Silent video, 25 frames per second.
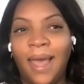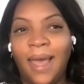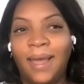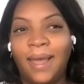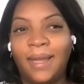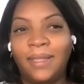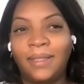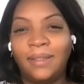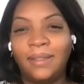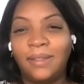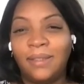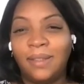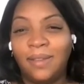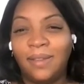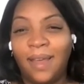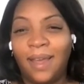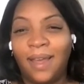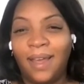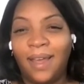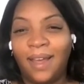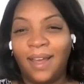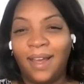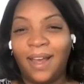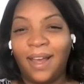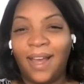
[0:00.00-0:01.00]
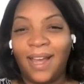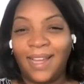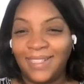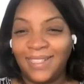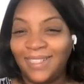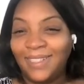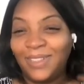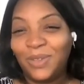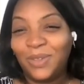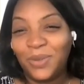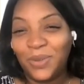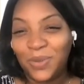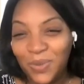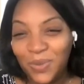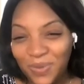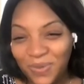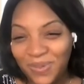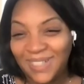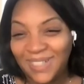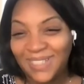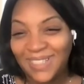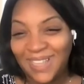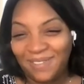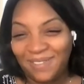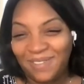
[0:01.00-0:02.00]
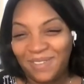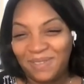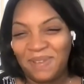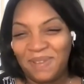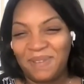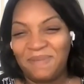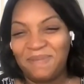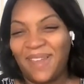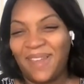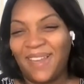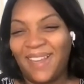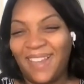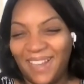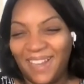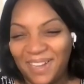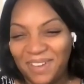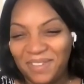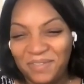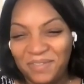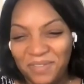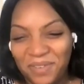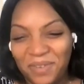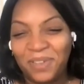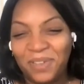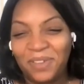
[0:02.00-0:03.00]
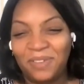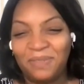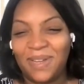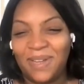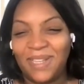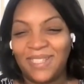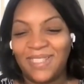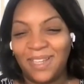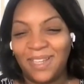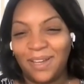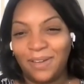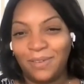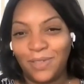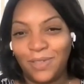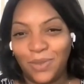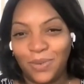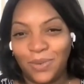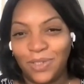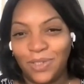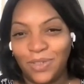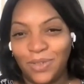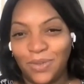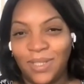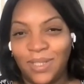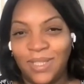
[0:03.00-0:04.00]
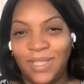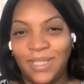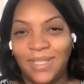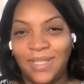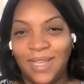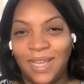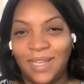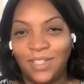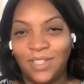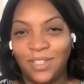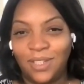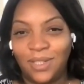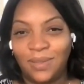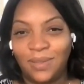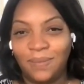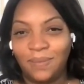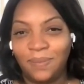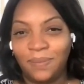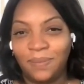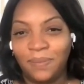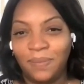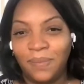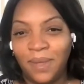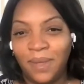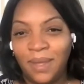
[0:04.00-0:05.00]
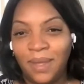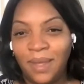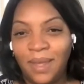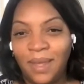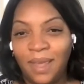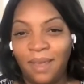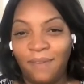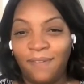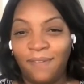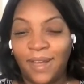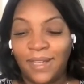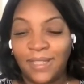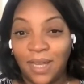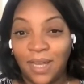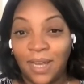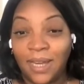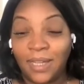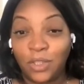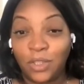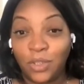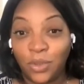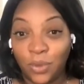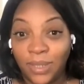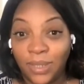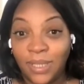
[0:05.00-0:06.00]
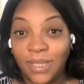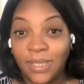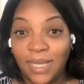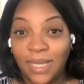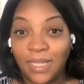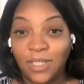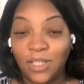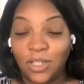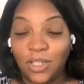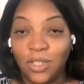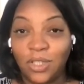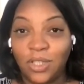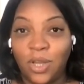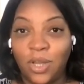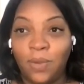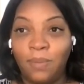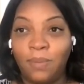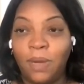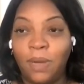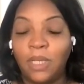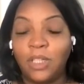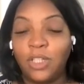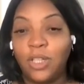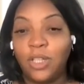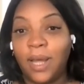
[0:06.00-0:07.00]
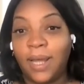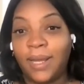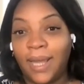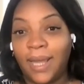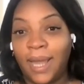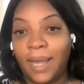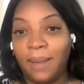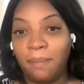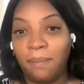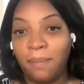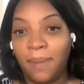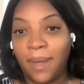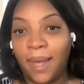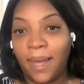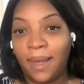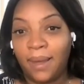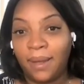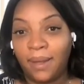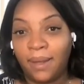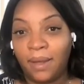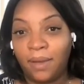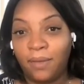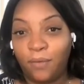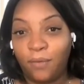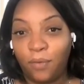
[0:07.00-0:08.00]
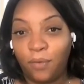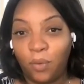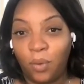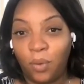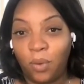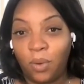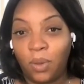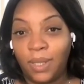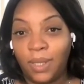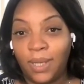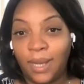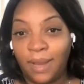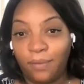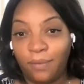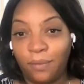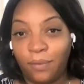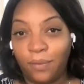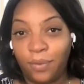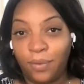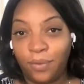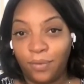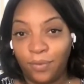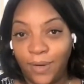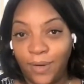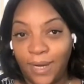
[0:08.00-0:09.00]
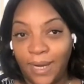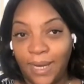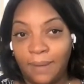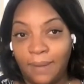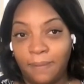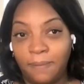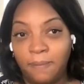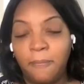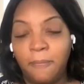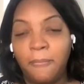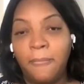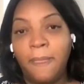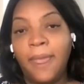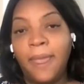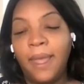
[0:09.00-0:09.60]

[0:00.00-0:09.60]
and that I didn't always have to be making a fool of myself to enjoy the session. In fact, I enjoyed the session so much that I came back for level three.